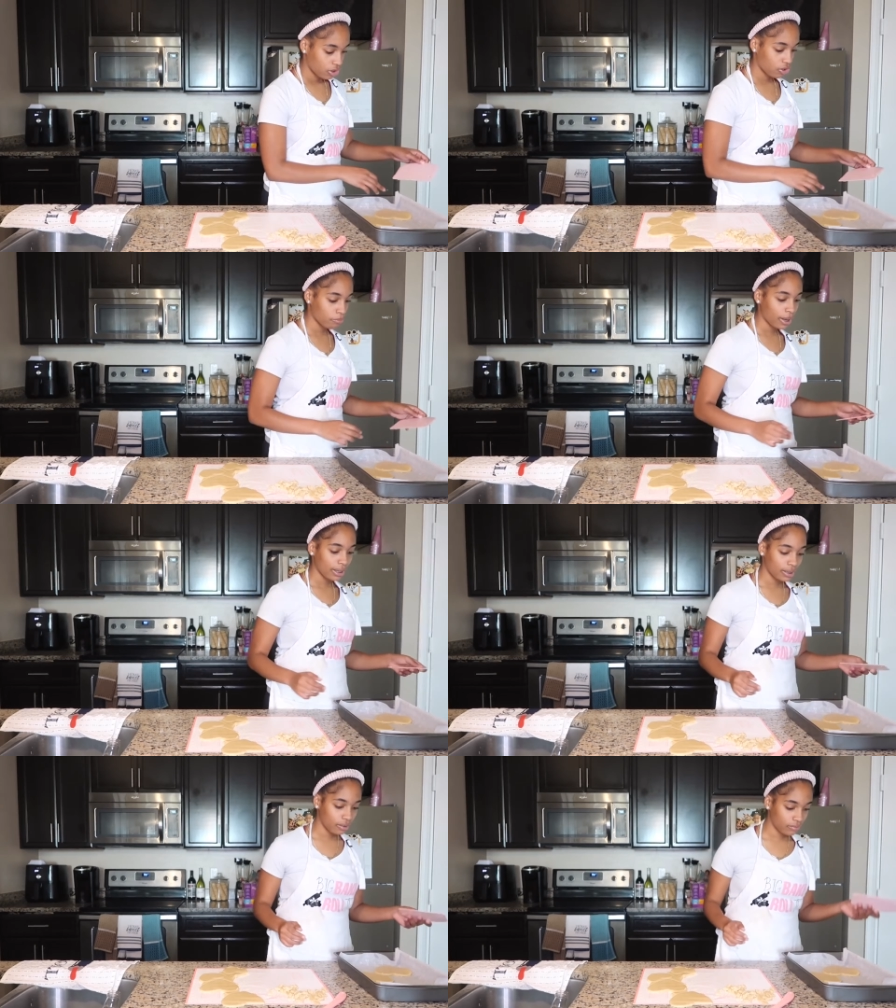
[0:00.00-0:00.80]

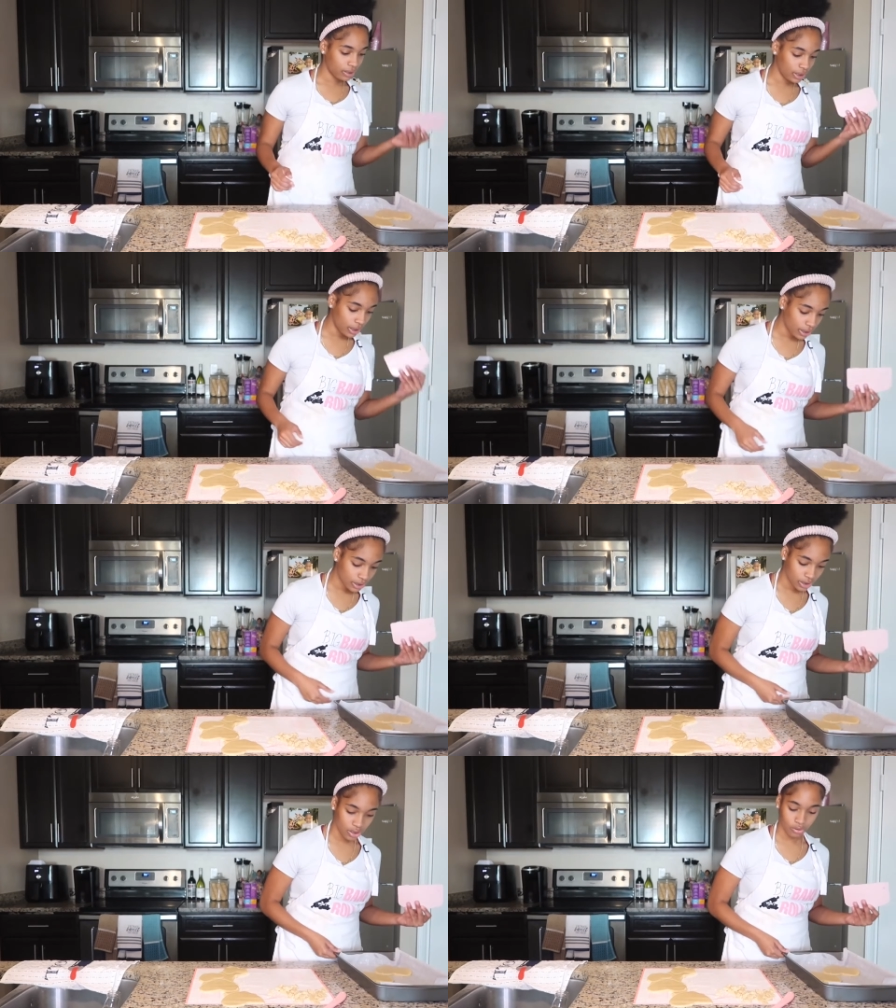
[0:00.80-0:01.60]
nobody even
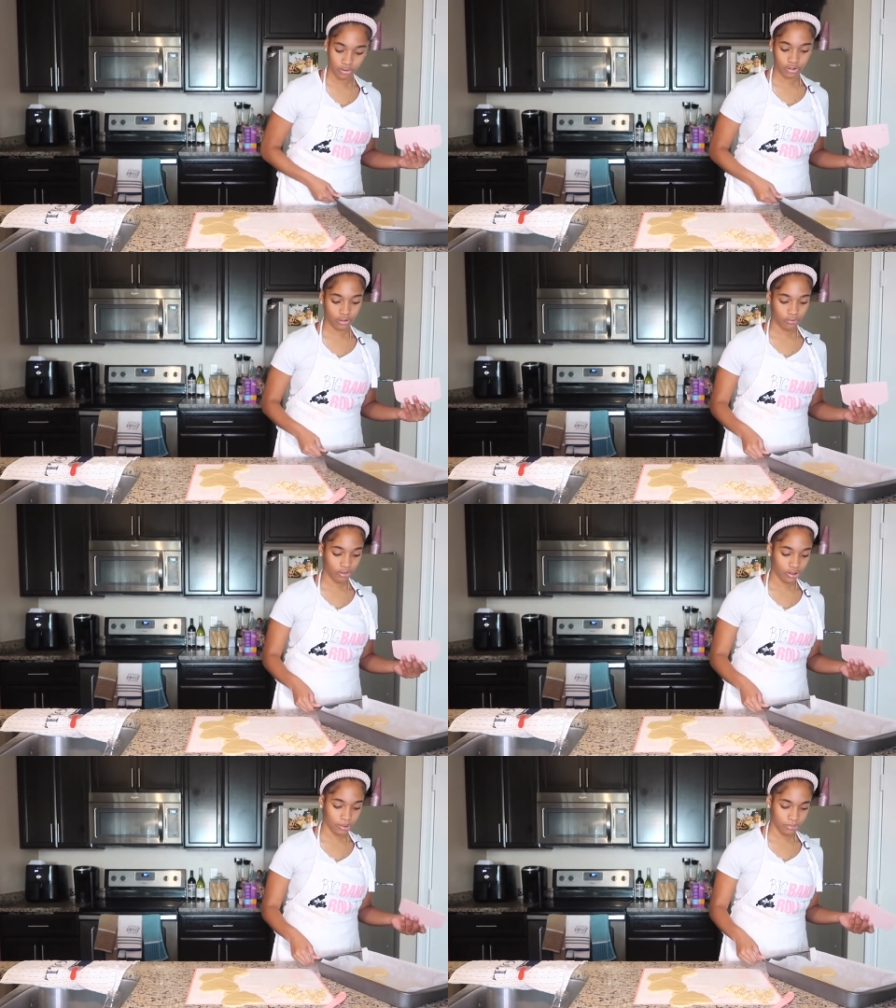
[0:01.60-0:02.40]
eats those
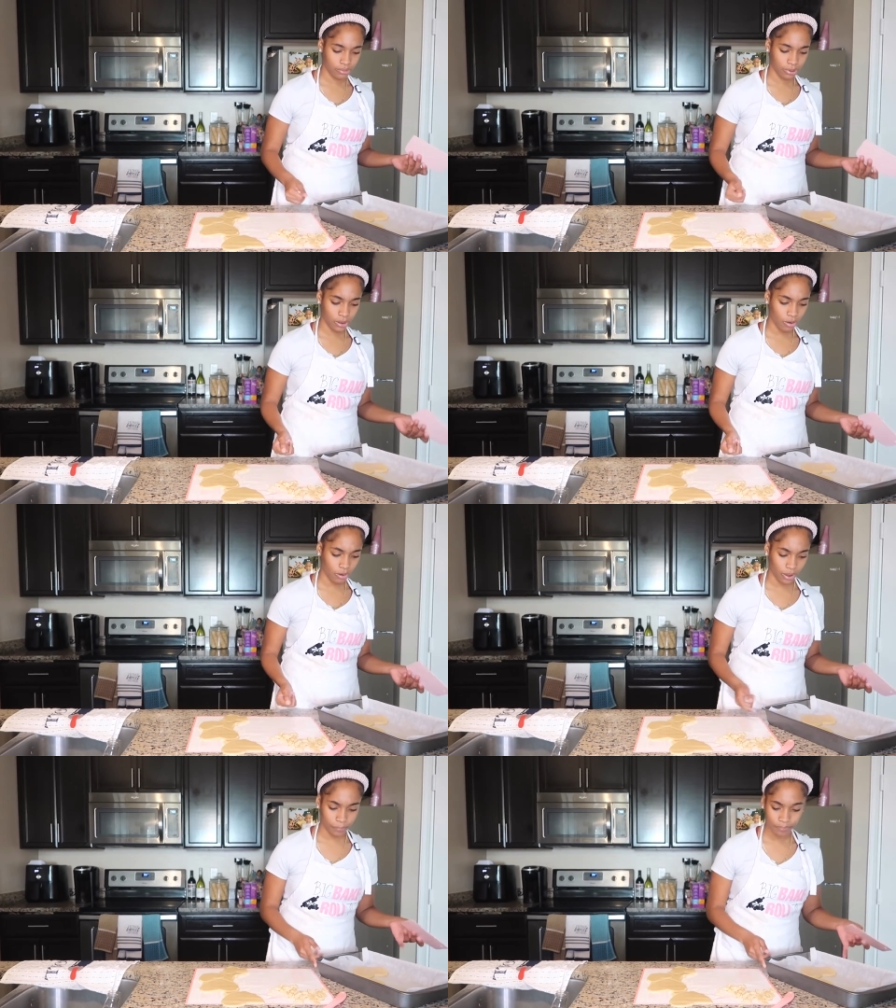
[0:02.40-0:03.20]
for them to be
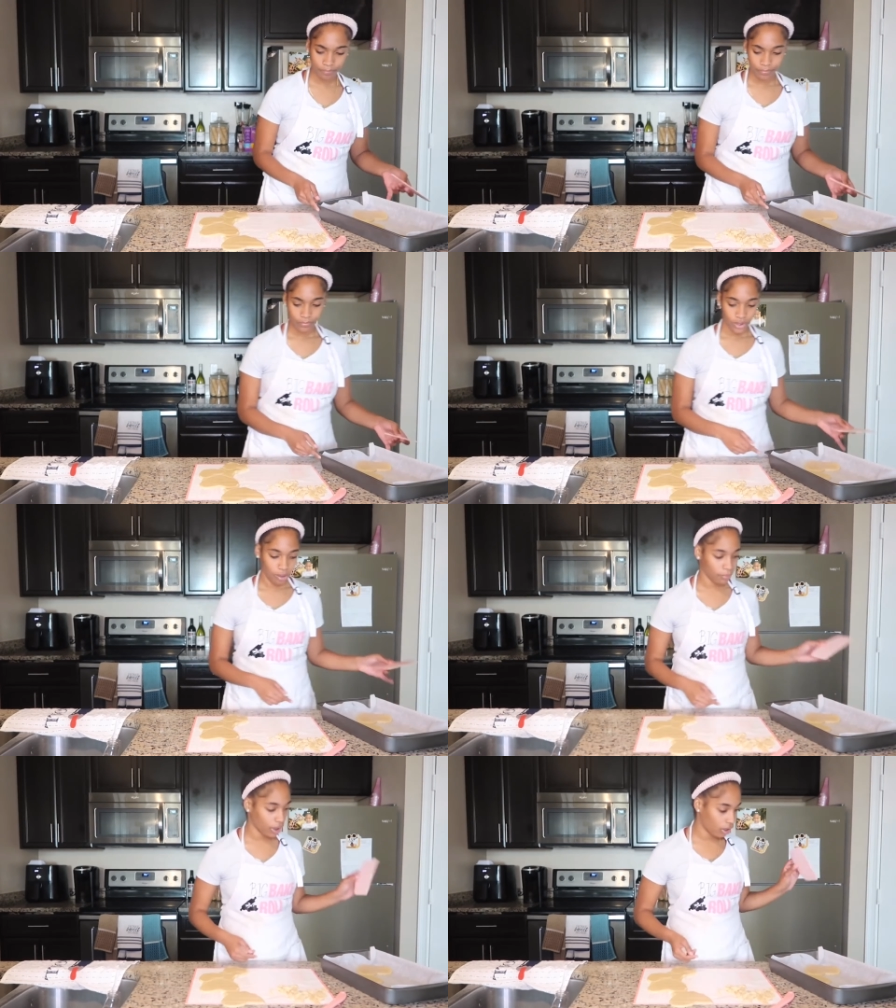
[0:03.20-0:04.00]
gone.
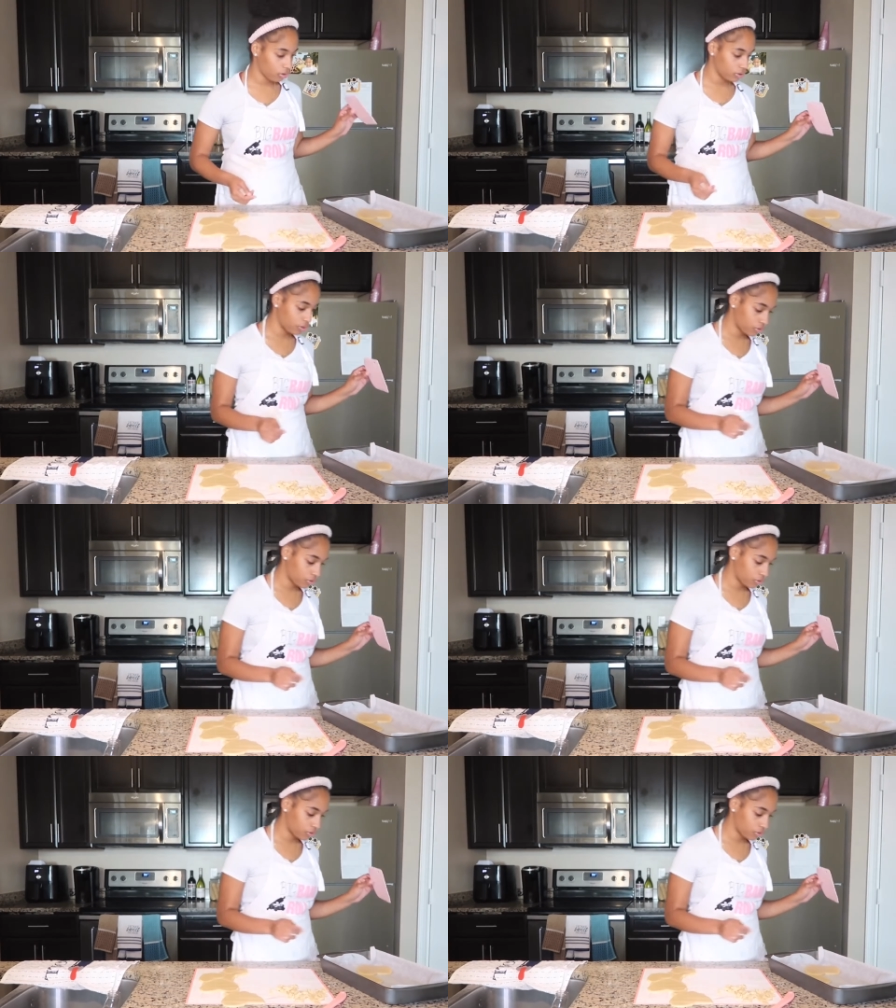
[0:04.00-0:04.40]
Oh my god, only